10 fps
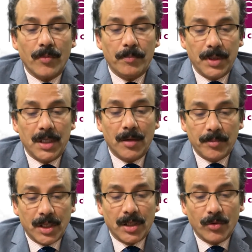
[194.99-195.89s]

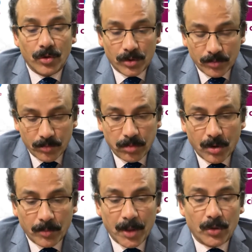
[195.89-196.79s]
BMT or
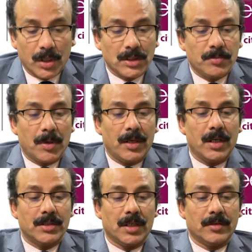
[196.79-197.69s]
bone marrow
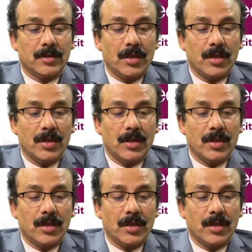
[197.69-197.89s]
transplantation.